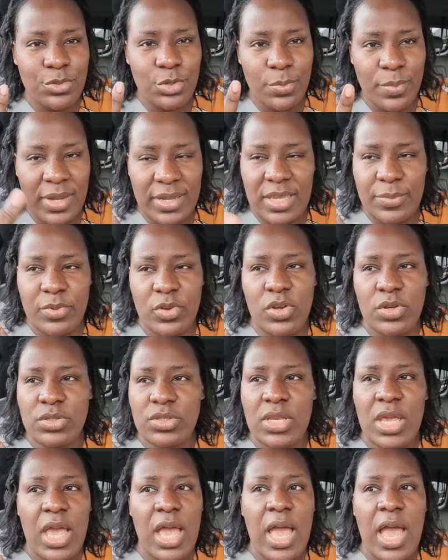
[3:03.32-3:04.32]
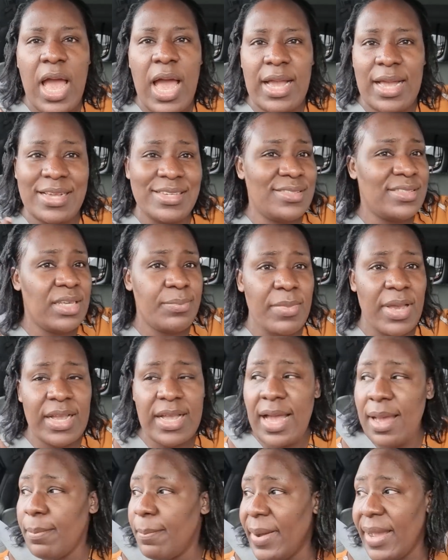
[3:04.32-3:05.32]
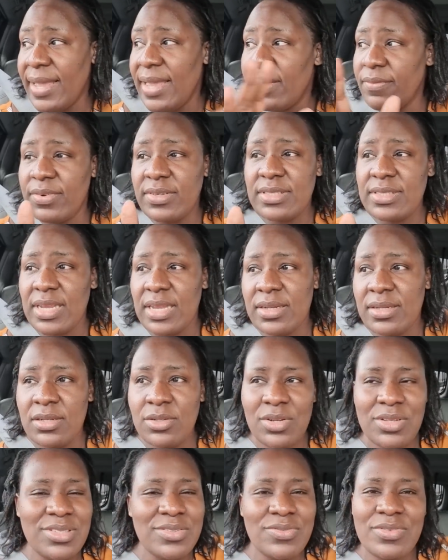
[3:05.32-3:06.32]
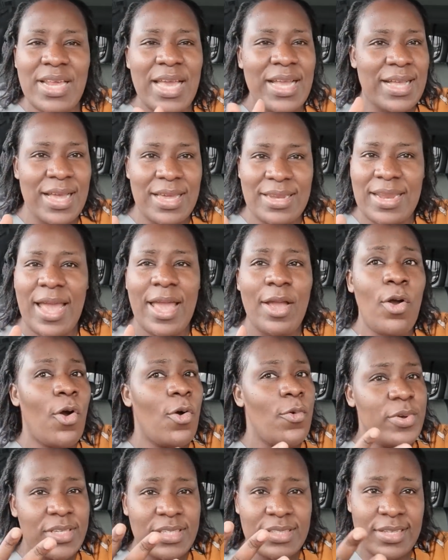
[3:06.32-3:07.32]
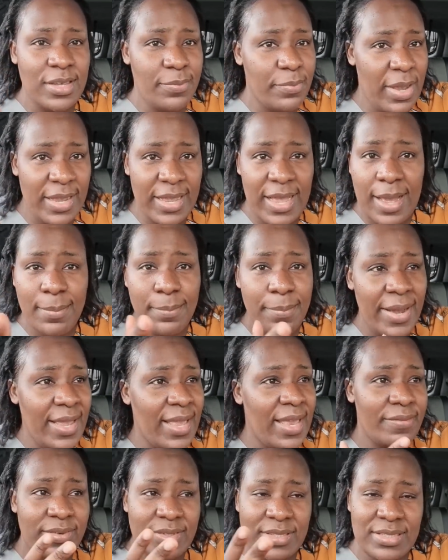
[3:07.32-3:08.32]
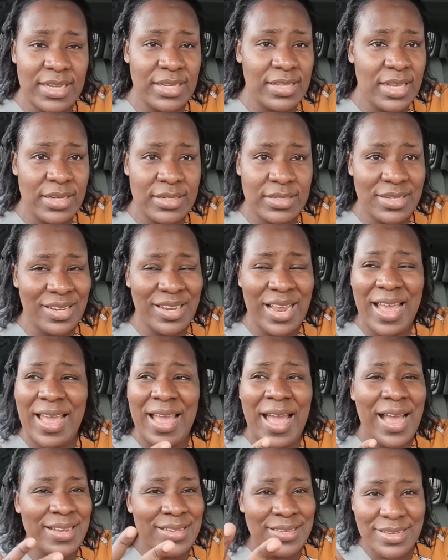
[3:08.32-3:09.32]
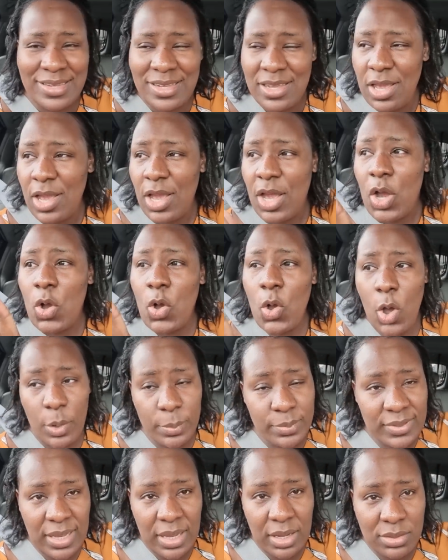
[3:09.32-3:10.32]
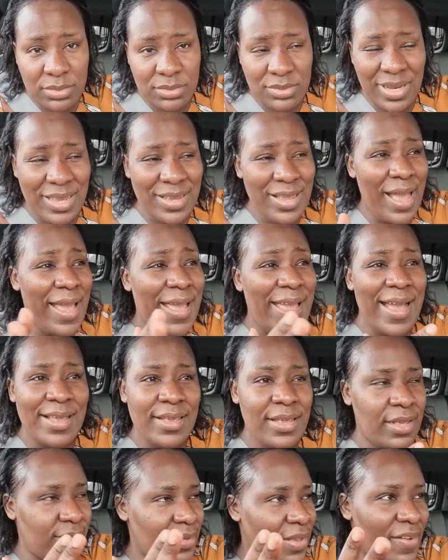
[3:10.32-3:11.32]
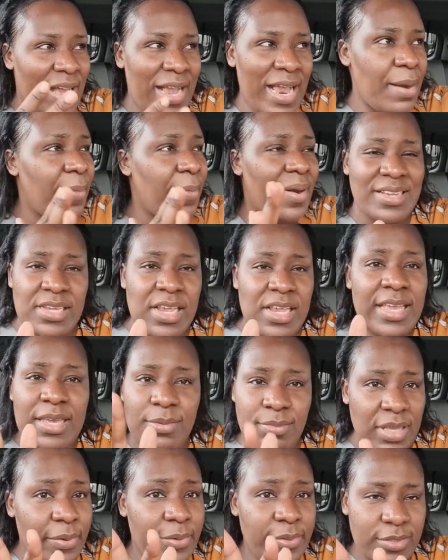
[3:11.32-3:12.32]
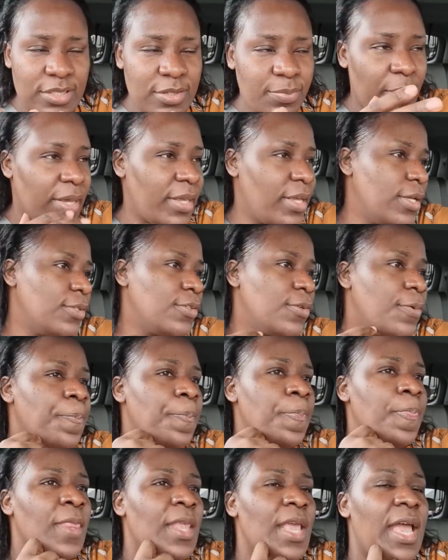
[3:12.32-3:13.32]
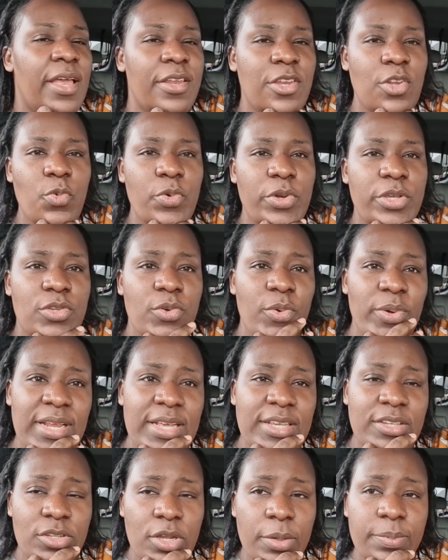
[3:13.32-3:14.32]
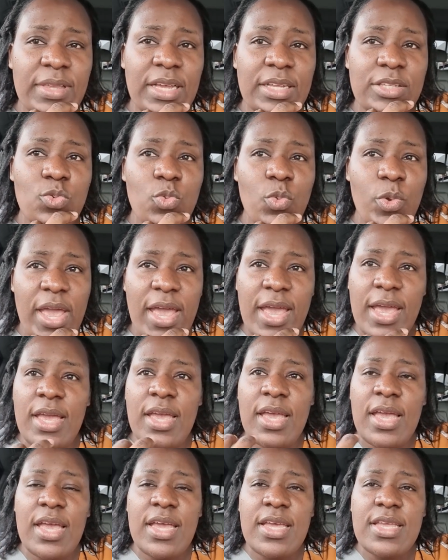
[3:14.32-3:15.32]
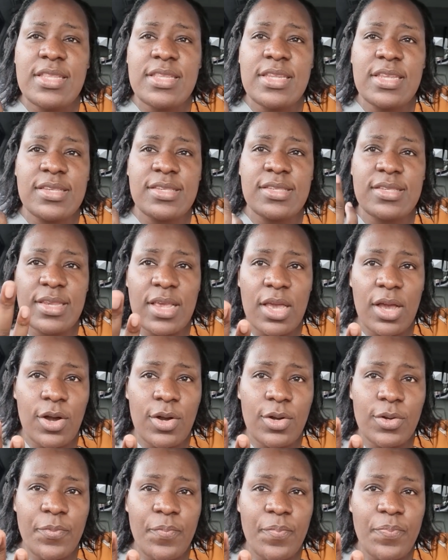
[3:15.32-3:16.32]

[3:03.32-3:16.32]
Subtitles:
market because I can stay in my car and buy everything I need. Not even I can, I always stay in my car and buy everything that I need. I hardly come down. Like, I can't remember the time I came down in this market. Anyway, so when I stopped at where they sell